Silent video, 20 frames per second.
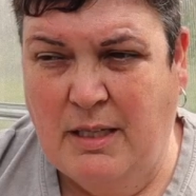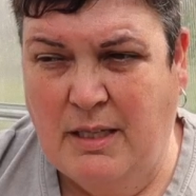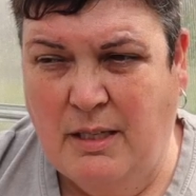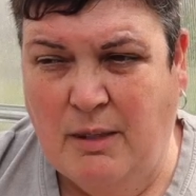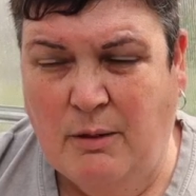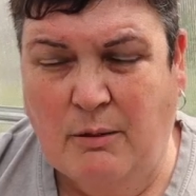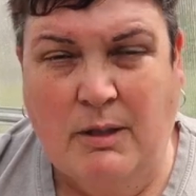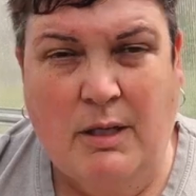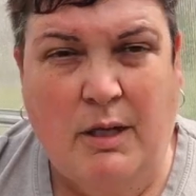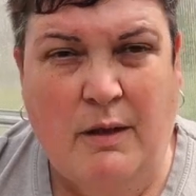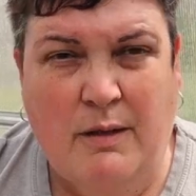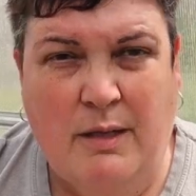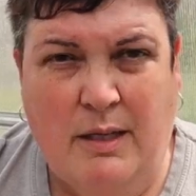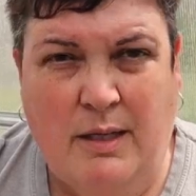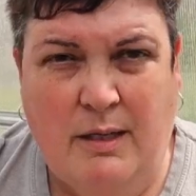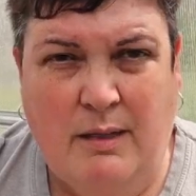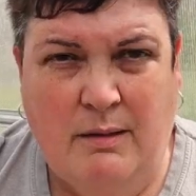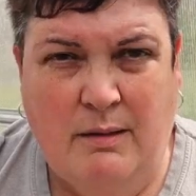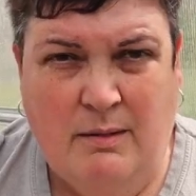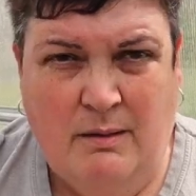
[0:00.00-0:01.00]
you know, cut
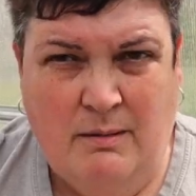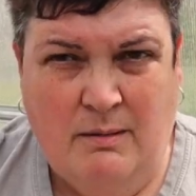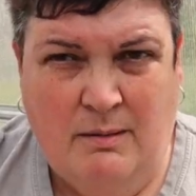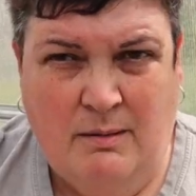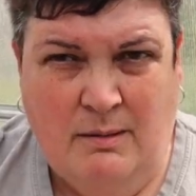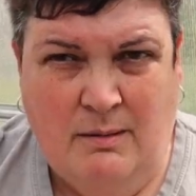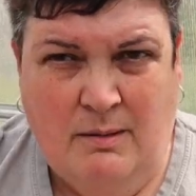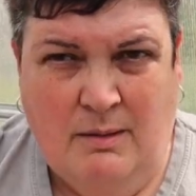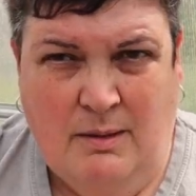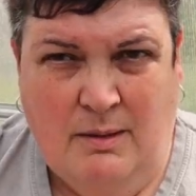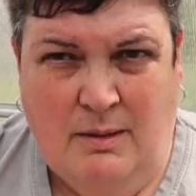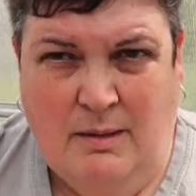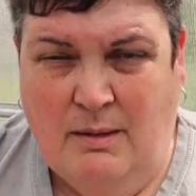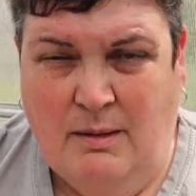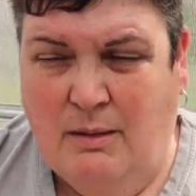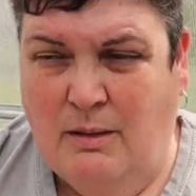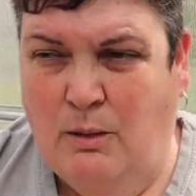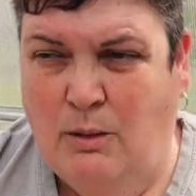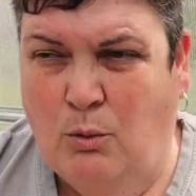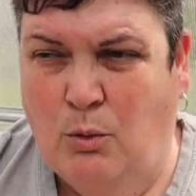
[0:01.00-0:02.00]
their
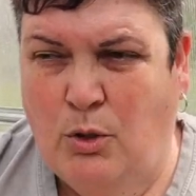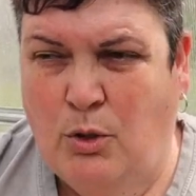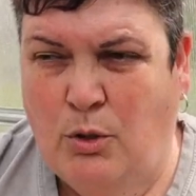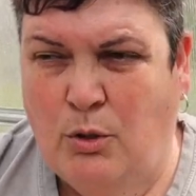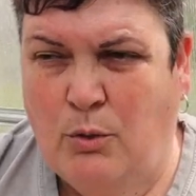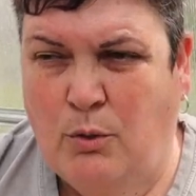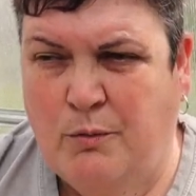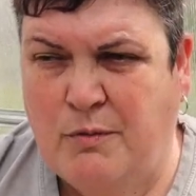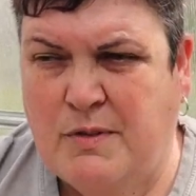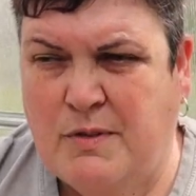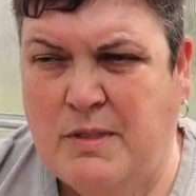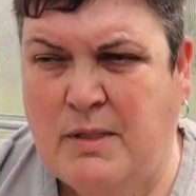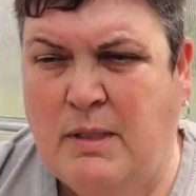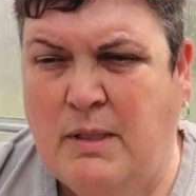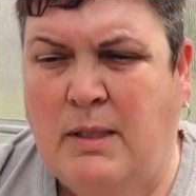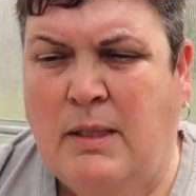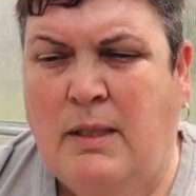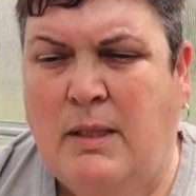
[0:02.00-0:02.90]
little hooves.